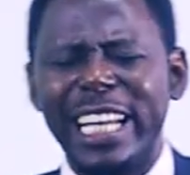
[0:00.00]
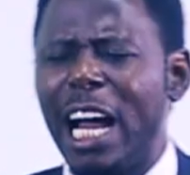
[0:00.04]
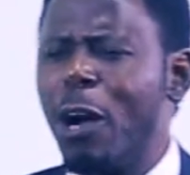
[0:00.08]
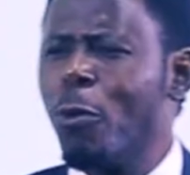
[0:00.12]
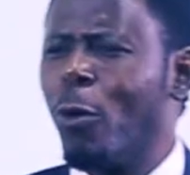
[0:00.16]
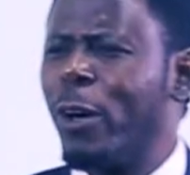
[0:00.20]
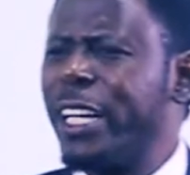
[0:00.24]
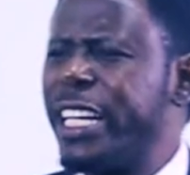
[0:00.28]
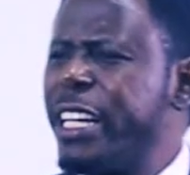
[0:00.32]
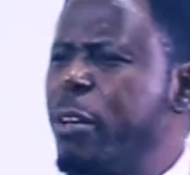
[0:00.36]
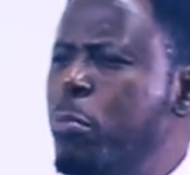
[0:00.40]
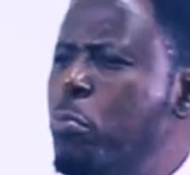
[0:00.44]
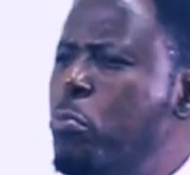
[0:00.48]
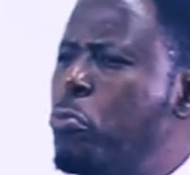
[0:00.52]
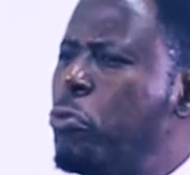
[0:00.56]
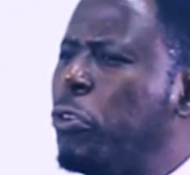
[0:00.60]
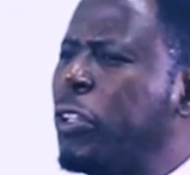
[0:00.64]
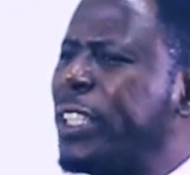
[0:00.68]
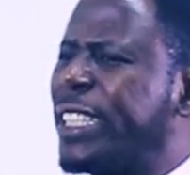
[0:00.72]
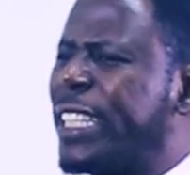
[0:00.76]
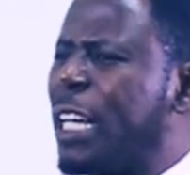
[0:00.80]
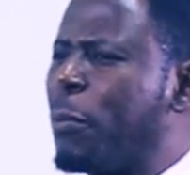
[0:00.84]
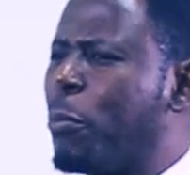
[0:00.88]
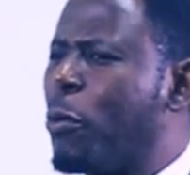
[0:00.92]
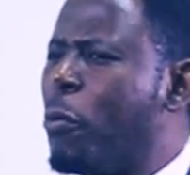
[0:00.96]
That word
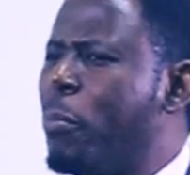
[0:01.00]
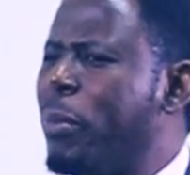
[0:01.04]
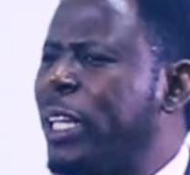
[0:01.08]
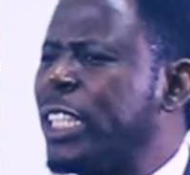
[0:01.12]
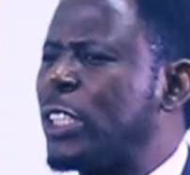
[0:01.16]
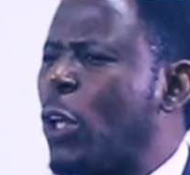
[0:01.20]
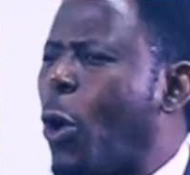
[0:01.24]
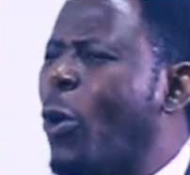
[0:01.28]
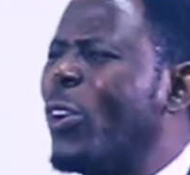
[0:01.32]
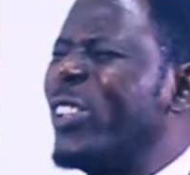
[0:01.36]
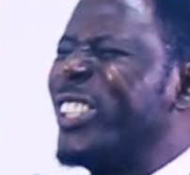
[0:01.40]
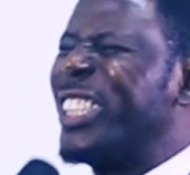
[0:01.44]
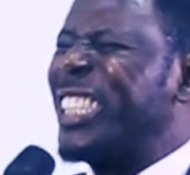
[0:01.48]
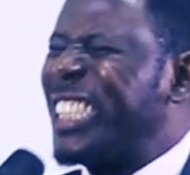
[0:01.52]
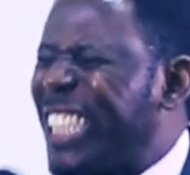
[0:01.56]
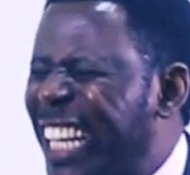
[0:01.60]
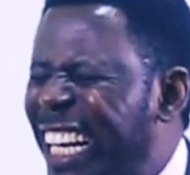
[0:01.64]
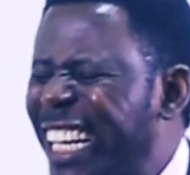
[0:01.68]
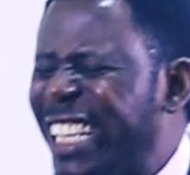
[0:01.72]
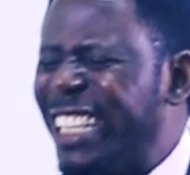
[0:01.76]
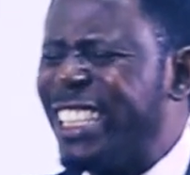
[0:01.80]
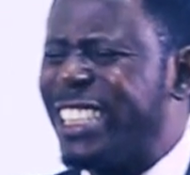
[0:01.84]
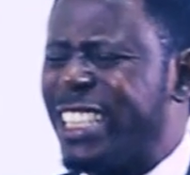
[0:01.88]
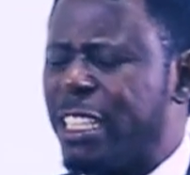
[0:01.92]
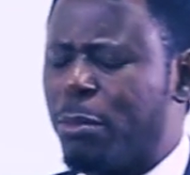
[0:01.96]
immutable means
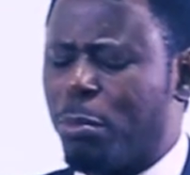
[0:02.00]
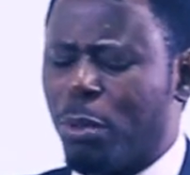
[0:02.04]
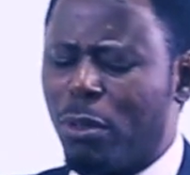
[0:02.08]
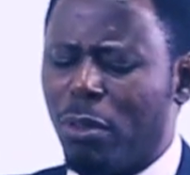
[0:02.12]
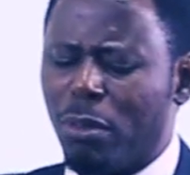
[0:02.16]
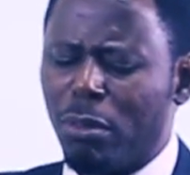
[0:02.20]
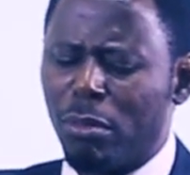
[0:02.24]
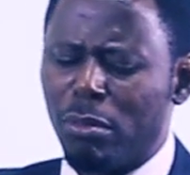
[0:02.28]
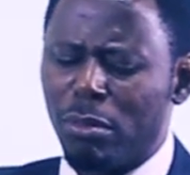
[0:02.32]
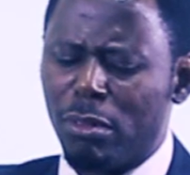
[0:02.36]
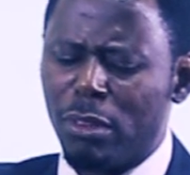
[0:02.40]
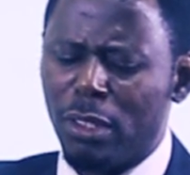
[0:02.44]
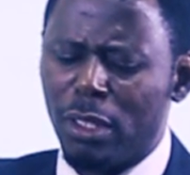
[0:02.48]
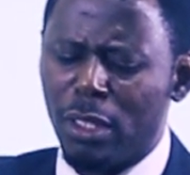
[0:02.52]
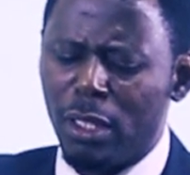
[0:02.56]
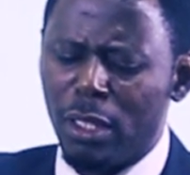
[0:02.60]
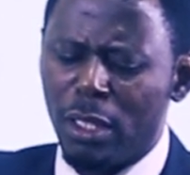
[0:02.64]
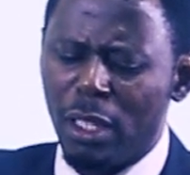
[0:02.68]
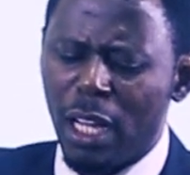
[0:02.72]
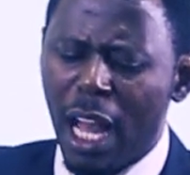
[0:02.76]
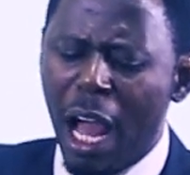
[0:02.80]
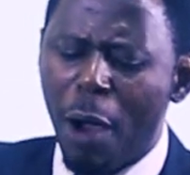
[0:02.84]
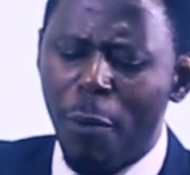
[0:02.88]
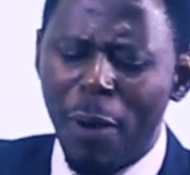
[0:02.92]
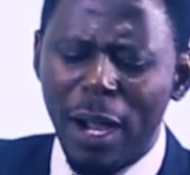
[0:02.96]
unchangeable.
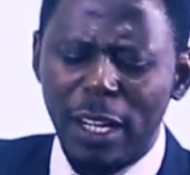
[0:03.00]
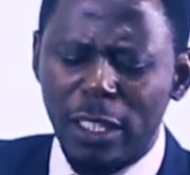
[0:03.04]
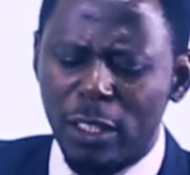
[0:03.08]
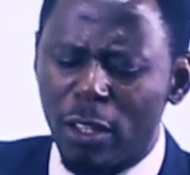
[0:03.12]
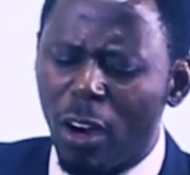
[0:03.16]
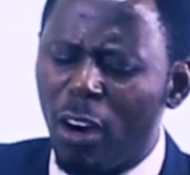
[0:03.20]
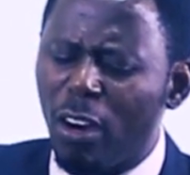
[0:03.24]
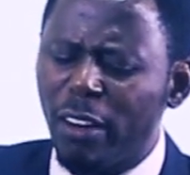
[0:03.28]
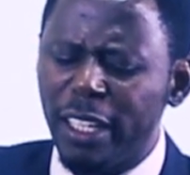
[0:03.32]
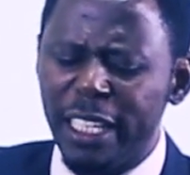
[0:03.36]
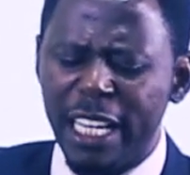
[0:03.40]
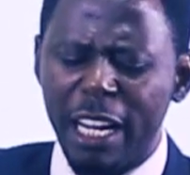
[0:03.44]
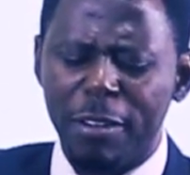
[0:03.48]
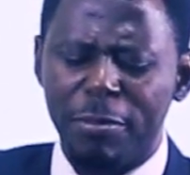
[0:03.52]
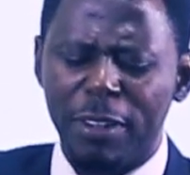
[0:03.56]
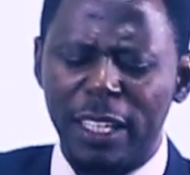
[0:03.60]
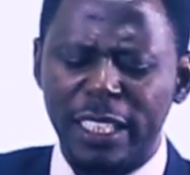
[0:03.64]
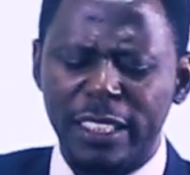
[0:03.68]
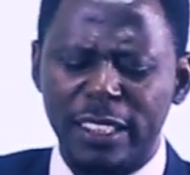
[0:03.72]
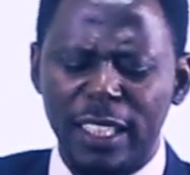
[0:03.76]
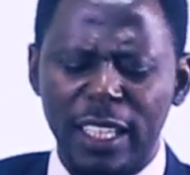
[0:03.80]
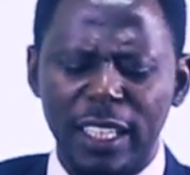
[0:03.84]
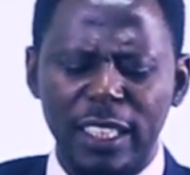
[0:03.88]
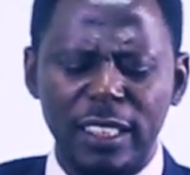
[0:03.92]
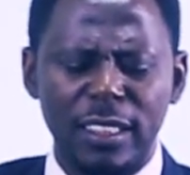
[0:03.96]
Our God
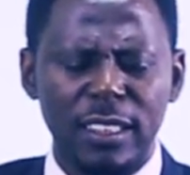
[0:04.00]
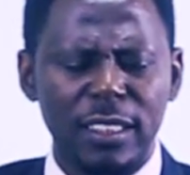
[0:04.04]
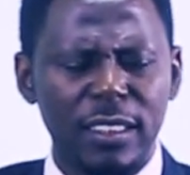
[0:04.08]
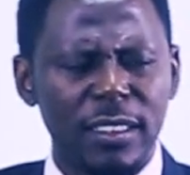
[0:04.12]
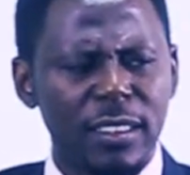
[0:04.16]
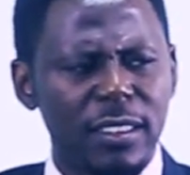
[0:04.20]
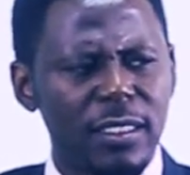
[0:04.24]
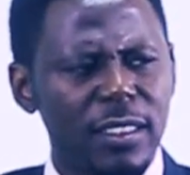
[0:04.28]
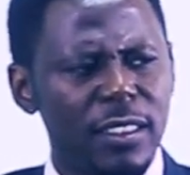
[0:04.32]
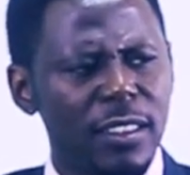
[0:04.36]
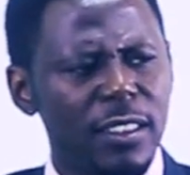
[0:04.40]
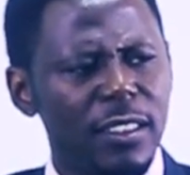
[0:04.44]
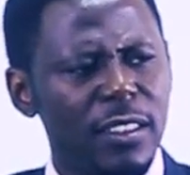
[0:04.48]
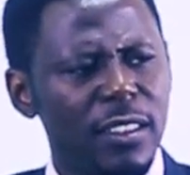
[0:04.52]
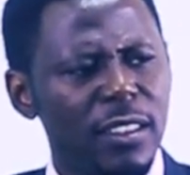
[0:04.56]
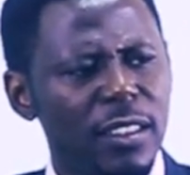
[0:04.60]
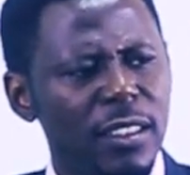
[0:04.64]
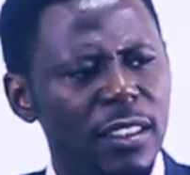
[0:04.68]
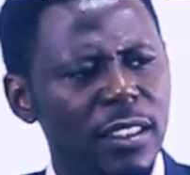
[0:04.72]
never changes.